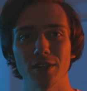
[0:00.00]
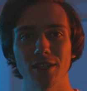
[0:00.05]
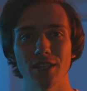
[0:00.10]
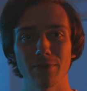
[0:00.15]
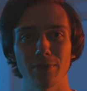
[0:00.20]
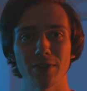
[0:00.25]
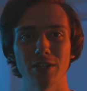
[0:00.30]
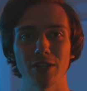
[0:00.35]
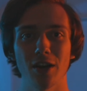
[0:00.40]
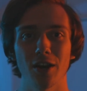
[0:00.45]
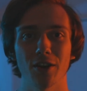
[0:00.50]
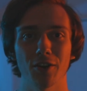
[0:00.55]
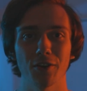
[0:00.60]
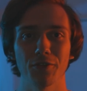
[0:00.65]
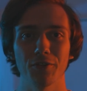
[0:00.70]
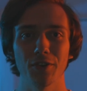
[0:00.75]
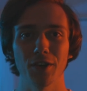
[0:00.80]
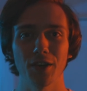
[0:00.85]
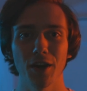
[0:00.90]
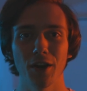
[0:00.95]

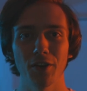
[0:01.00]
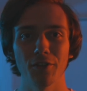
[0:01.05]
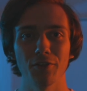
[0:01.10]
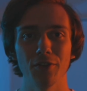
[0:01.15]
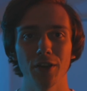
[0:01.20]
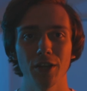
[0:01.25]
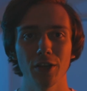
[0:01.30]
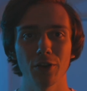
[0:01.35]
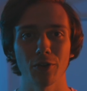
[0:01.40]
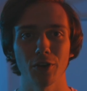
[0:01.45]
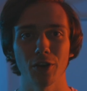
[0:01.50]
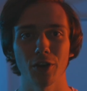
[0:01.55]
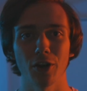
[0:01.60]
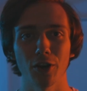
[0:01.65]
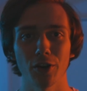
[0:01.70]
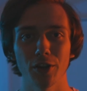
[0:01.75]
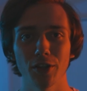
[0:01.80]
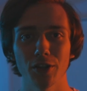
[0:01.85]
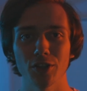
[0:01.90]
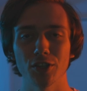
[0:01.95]
cinematography of Video
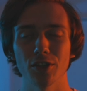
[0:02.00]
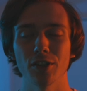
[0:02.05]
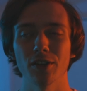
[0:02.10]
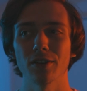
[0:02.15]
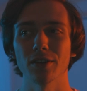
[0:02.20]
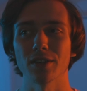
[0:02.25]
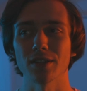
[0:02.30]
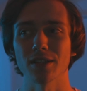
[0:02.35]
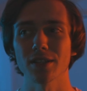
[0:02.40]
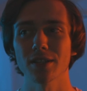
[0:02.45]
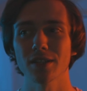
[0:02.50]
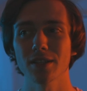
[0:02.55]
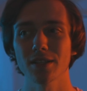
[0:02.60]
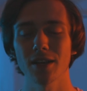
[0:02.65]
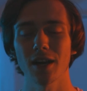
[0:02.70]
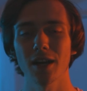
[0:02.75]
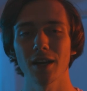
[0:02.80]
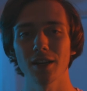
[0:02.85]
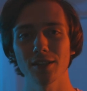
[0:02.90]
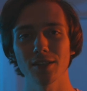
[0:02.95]
Carnage. There is
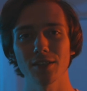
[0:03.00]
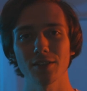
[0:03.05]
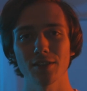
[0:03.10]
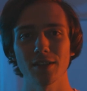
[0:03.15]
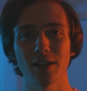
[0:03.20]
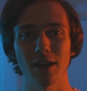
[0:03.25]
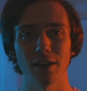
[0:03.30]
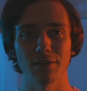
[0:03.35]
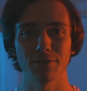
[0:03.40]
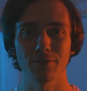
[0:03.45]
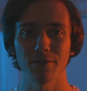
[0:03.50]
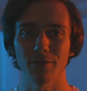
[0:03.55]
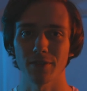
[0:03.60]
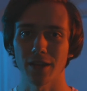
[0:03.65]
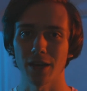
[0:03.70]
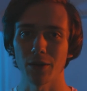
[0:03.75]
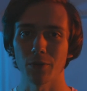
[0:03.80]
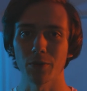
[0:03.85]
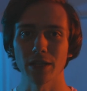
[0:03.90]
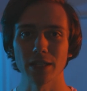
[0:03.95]
tons of stuff
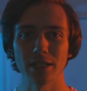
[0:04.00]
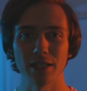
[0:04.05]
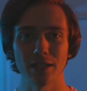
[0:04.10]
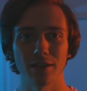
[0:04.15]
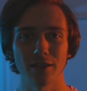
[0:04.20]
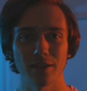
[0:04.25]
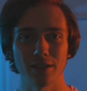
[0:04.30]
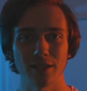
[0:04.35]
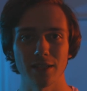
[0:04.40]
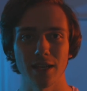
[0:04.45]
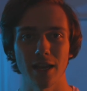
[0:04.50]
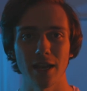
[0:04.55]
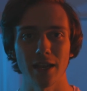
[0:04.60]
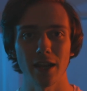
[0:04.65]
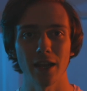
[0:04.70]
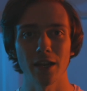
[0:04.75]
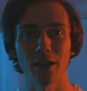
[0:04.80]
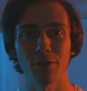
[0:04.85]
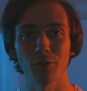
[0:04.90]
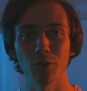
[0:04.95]
that we did on set,
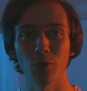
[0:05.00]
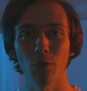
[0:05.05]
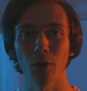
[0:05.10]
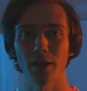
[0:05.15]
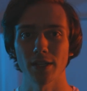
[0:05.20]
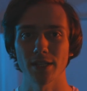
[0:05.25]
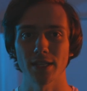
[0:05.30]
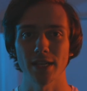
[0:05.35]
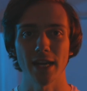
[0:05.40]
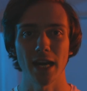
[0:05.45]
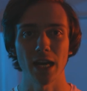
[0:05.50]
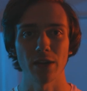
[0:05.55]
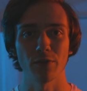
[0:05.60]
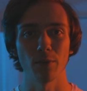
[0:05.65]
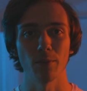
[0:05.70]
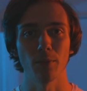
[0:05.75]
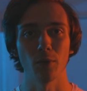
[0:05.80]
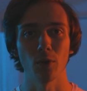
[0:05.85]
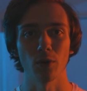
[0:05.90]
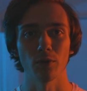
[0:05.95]
and if you want to see kind
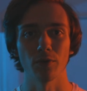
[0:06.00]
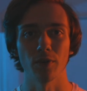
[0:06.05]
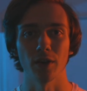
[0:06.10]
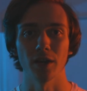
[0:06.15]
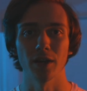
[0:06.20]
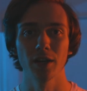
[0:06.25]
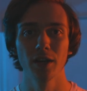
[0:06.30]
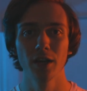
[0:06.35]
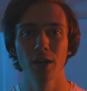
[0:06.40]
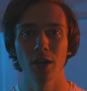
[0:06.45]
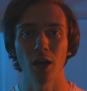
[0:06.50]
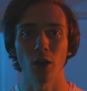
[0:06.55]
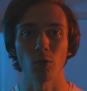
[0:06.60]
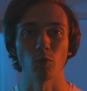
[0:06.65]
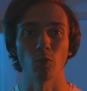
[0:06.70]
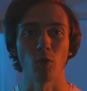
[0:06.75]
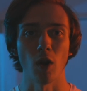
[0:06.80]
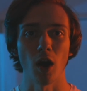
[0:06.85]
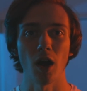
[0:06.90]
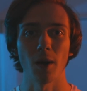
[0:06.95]
of more of a
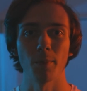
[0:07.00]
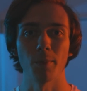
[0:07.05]
raw